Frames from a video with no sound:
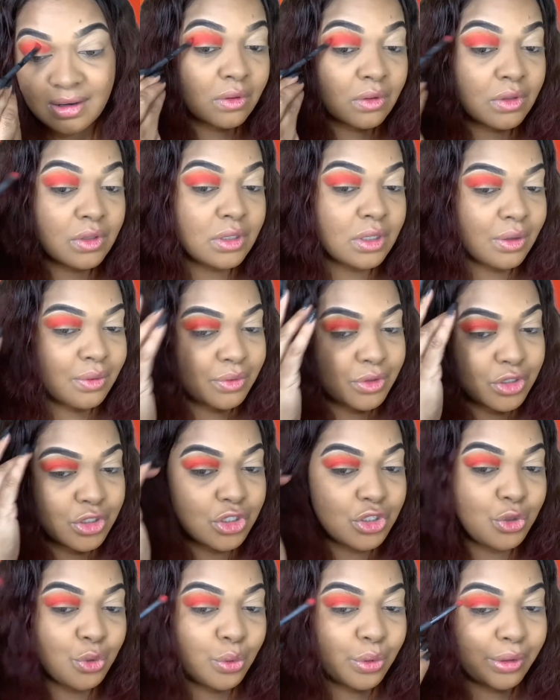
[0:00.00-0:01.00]
So
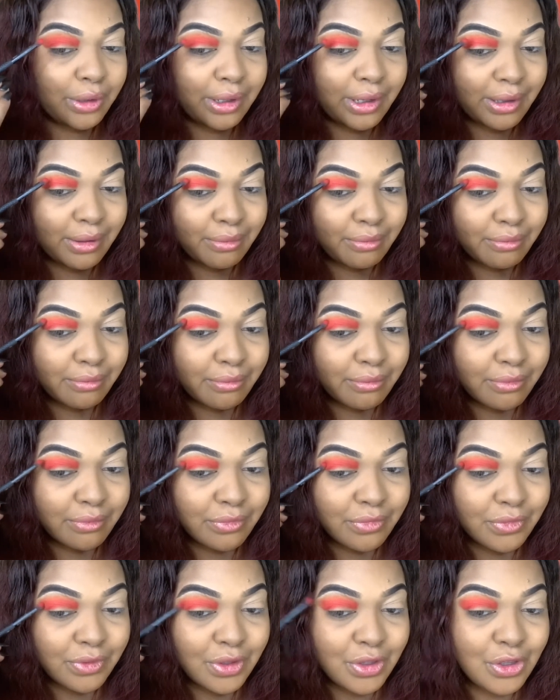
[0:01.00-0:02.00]
surely
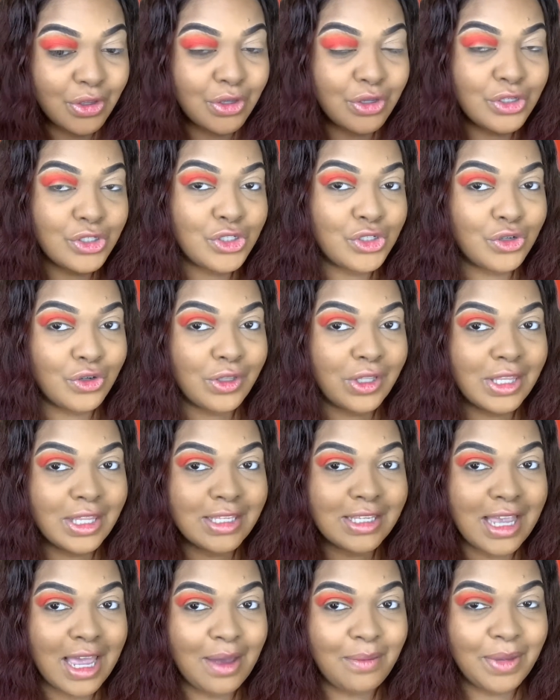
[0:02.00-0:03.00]
this
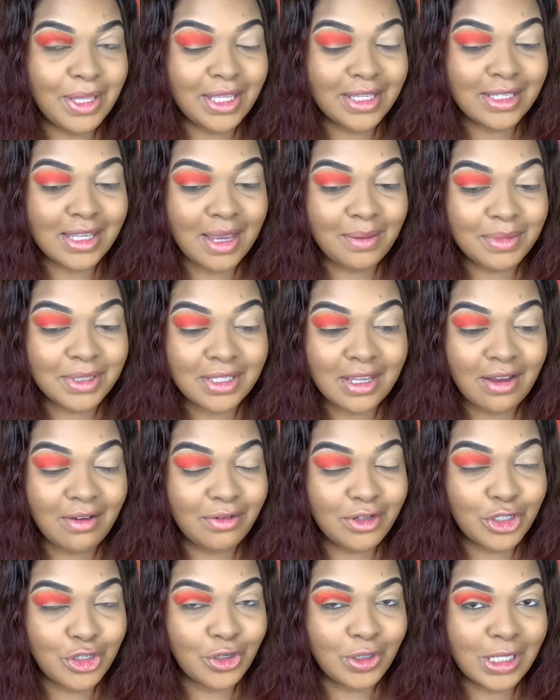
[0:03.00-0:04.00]
can't be the same stuff.
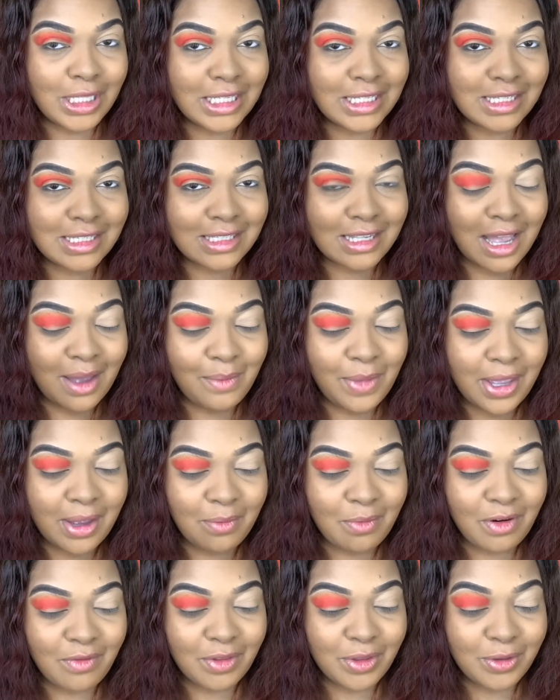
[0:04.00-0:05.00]
Surely this is not Makeup
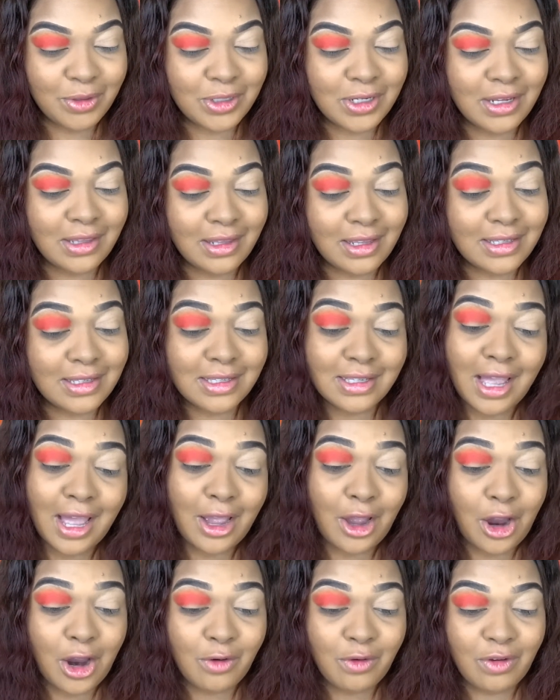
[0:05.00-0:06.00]
Revolution. This is
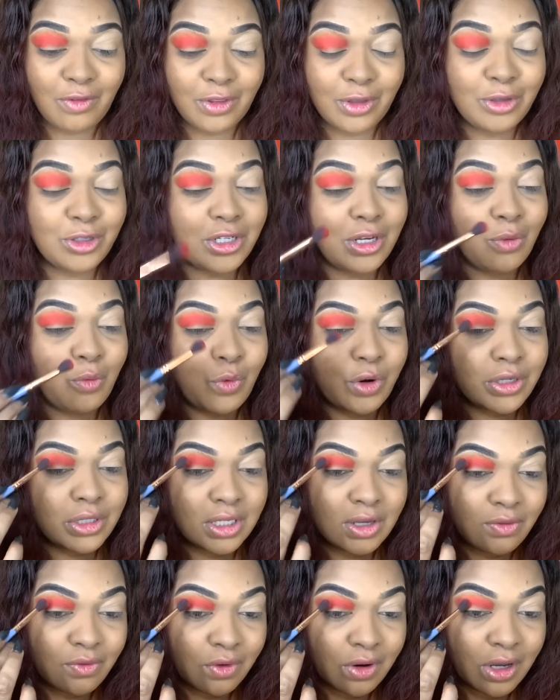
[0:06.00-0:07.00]
iHeart Revolution. We're
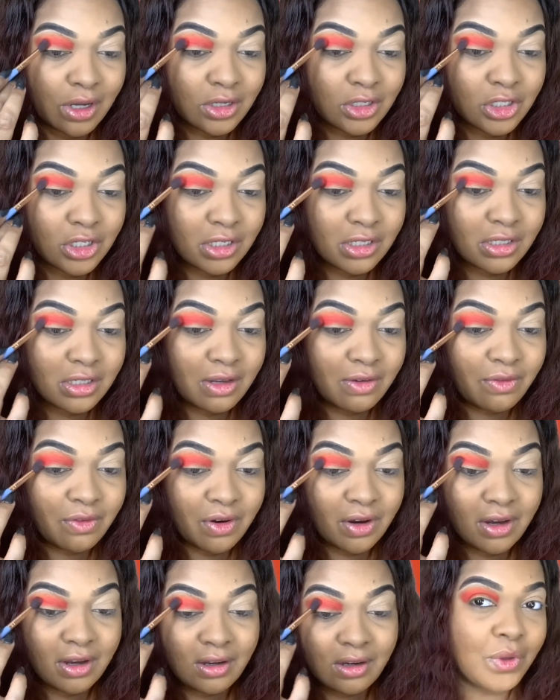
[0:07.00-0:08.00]
different. She's
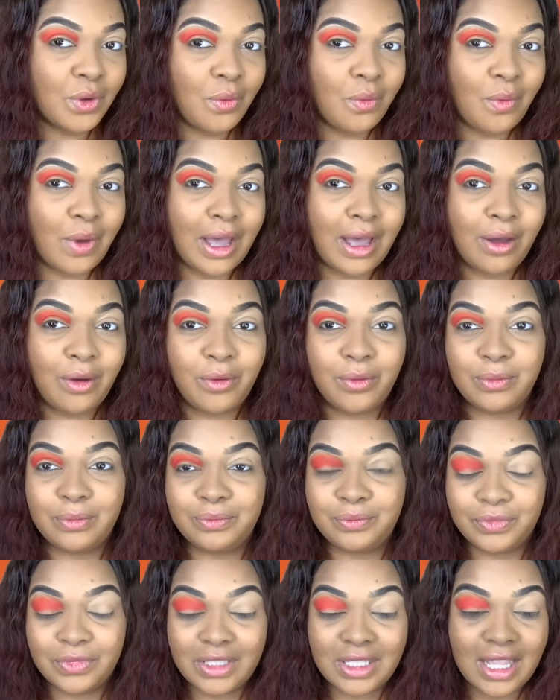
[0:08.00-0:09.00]
different. Wow,
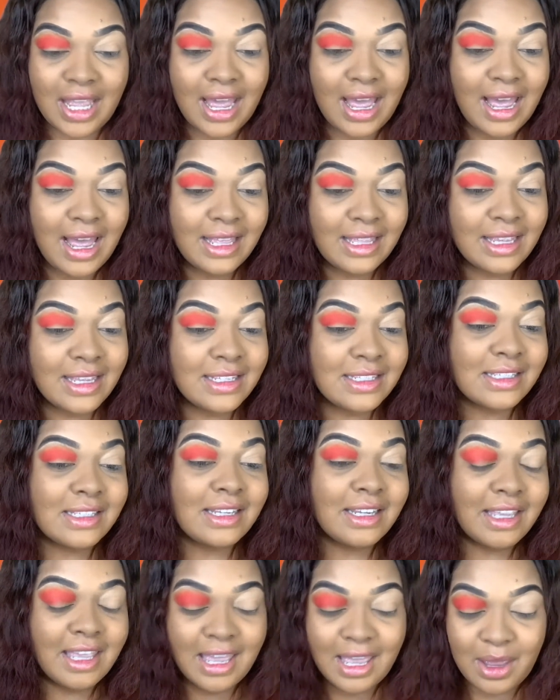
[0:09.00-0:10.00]
that is
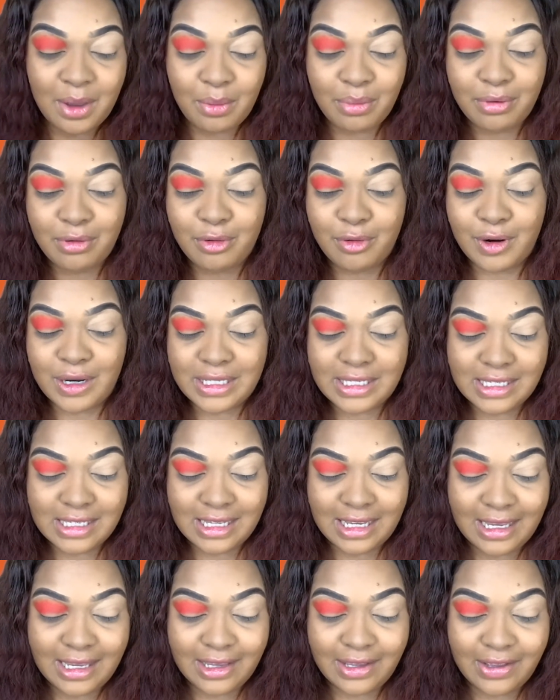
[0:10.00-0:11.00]
looking
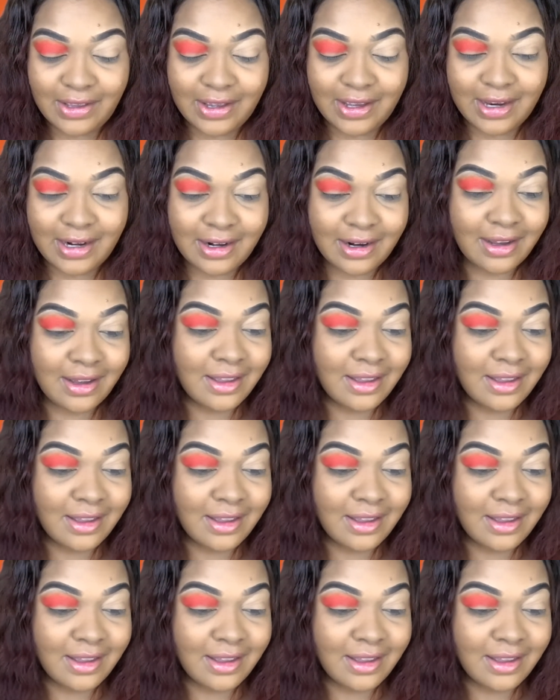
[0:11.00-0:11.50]
pretty good.